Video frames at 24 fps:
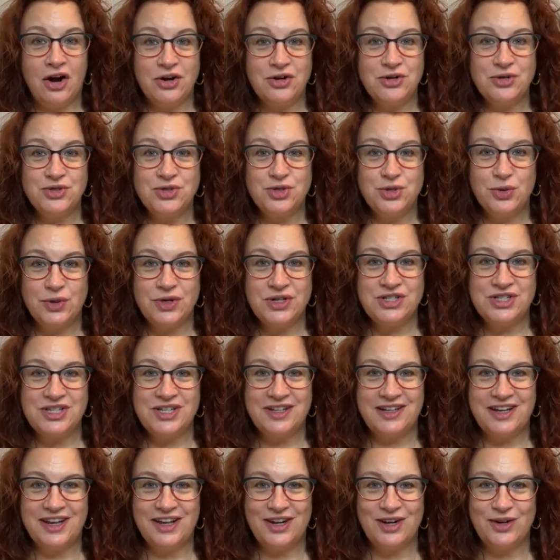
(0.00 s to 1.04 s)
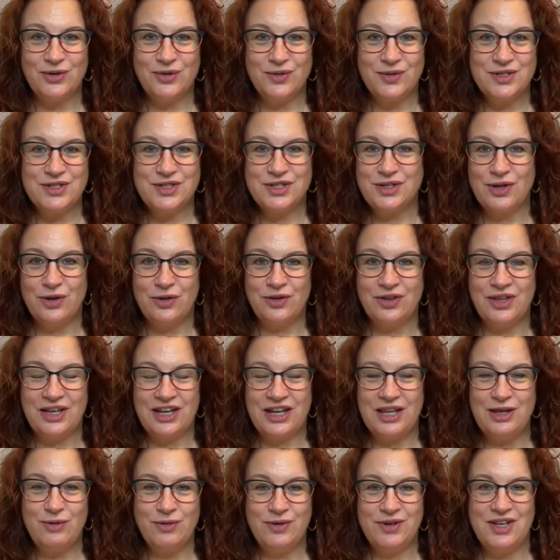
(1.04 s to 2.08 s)
Arnold Schwarzenegger was told
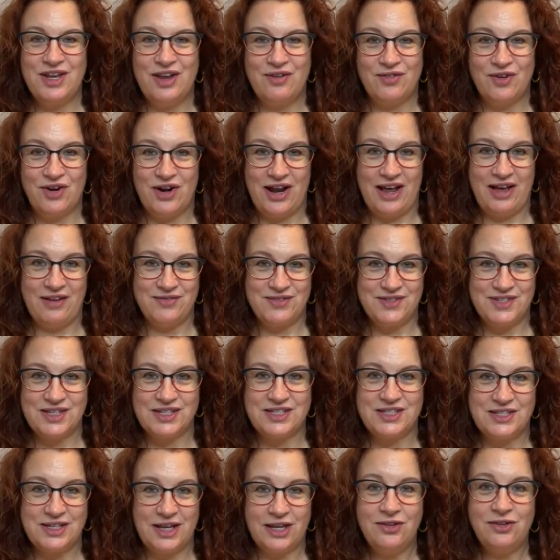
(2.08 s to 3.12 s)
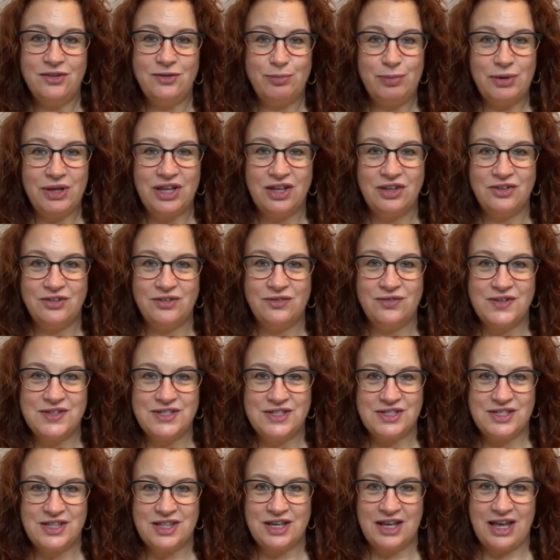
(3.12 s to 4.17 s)
that he would never have success because of
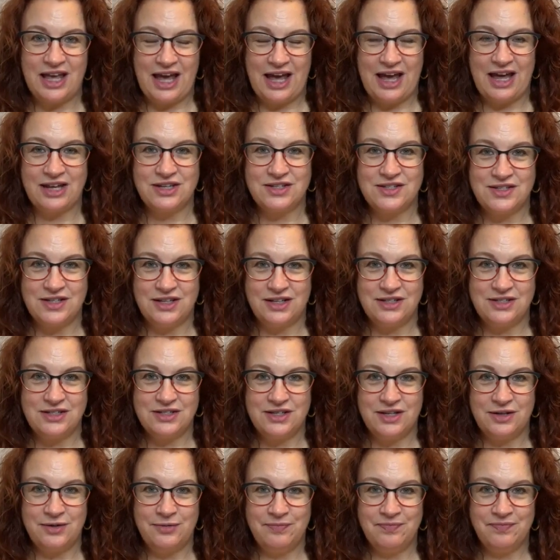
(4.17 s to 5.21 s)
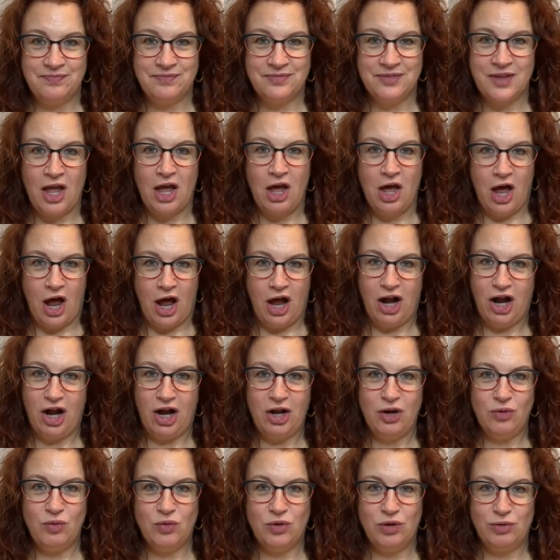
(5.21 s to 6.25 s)
his thick accent.
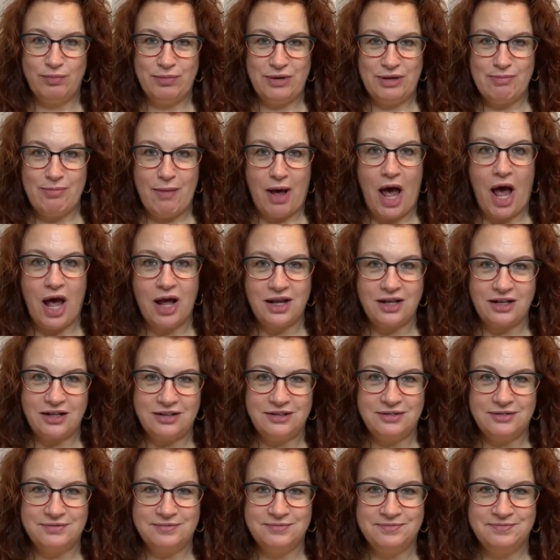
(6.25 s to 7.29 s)
I will be mocked.